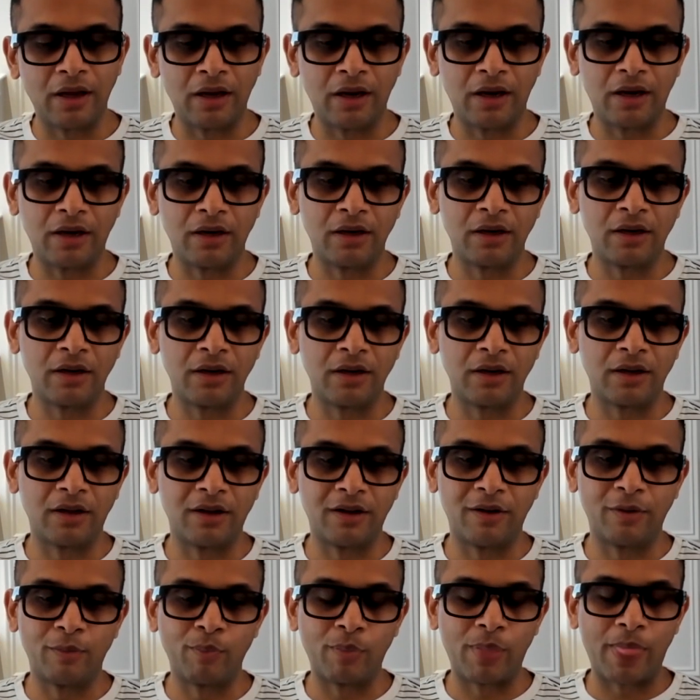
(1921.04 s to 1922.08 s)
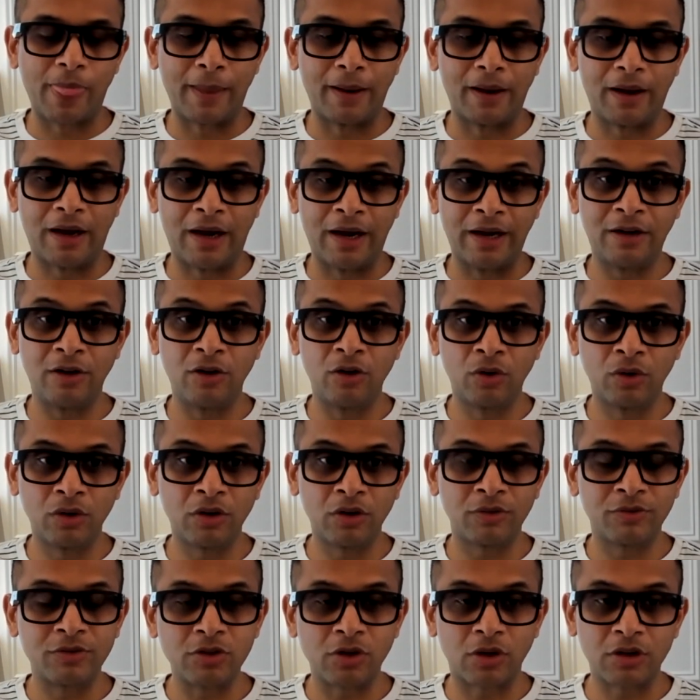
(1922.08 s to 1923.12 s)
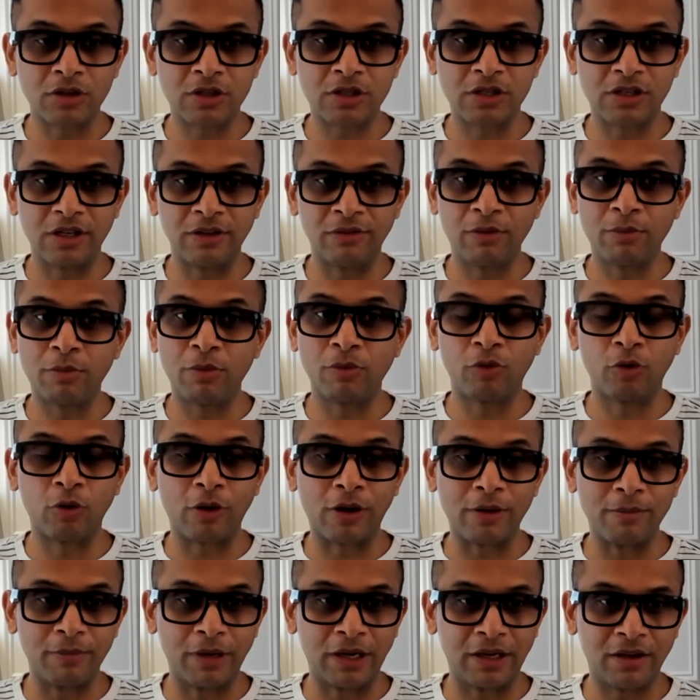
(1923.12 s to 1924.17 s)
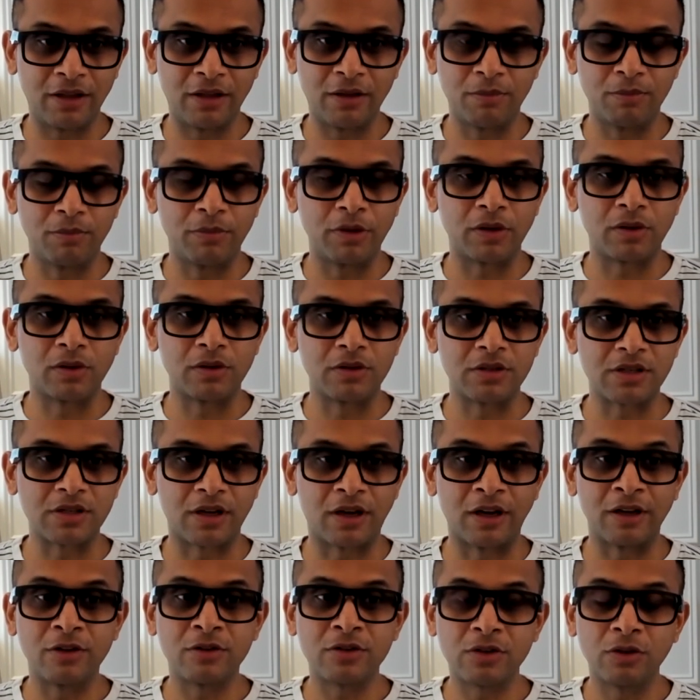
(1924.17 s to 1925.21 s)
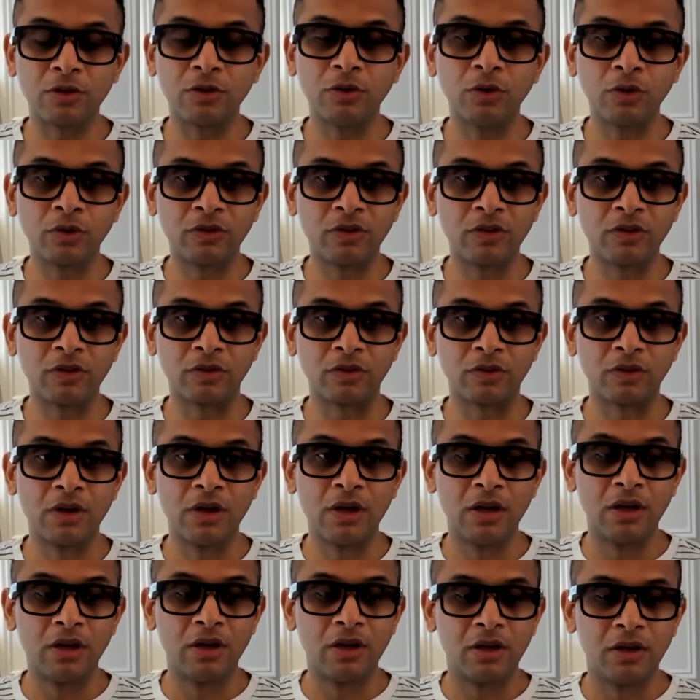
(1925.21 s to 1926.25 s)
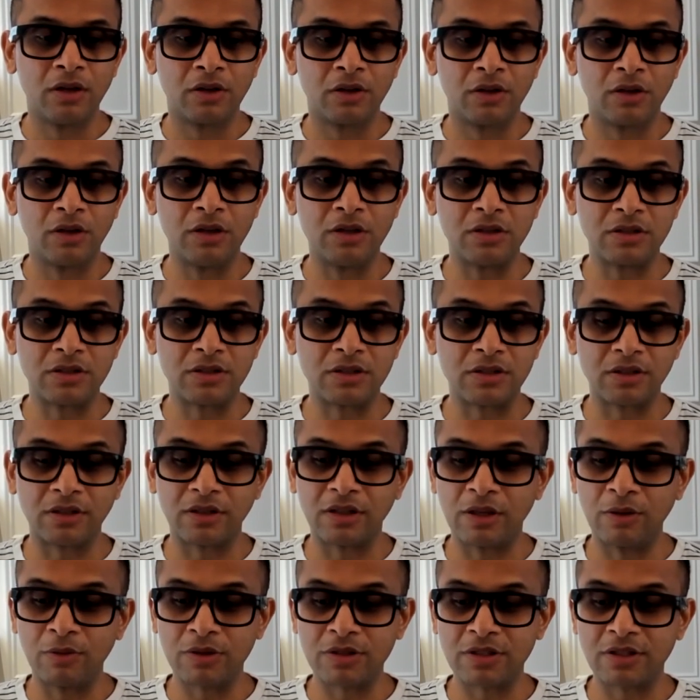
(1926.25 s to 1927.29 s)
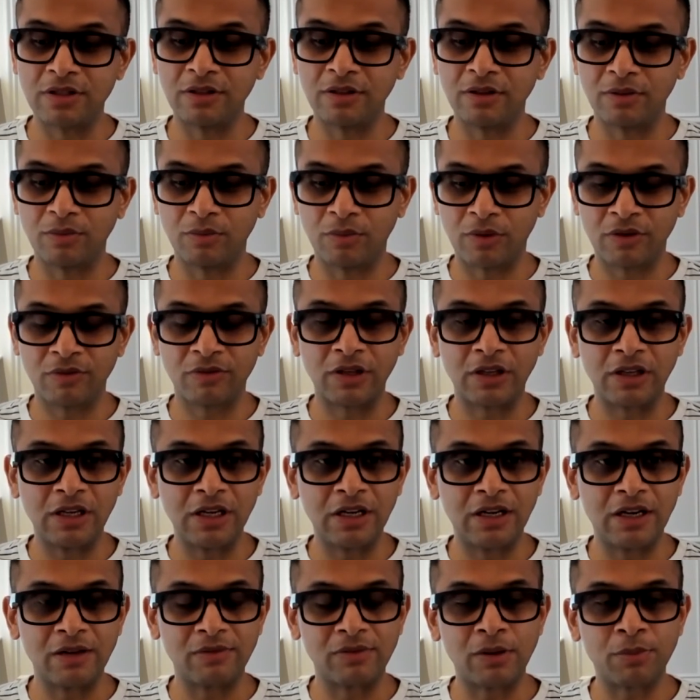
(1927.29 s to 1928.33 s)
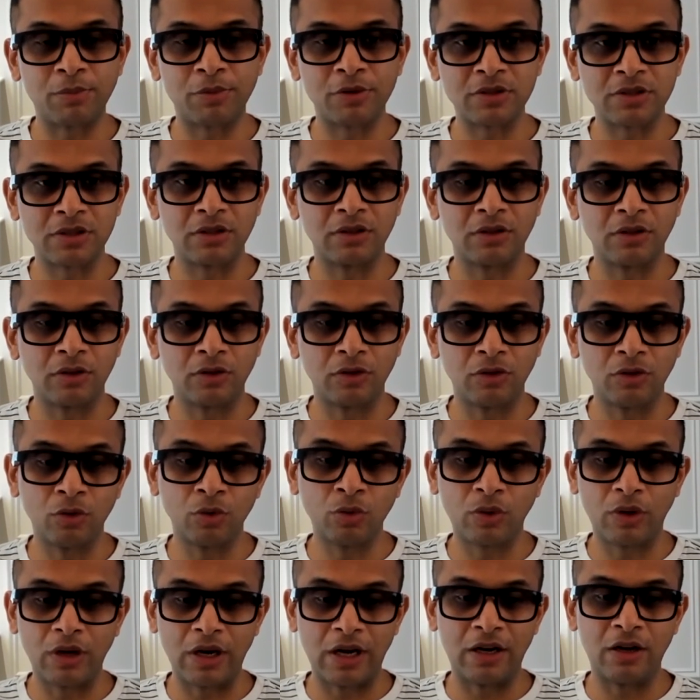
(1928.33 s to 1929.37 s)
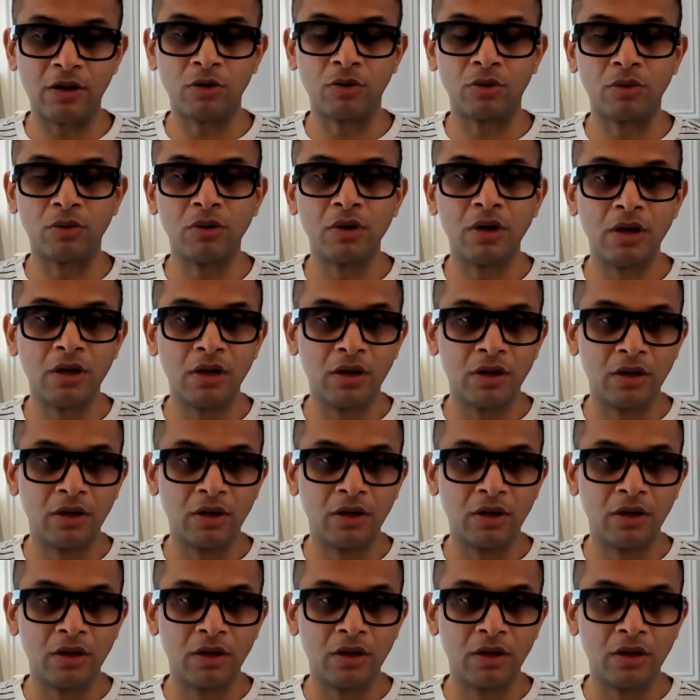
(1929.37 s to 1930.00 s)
And I'd known of George even before I met him because I used to use he was one of the key developers in the new radio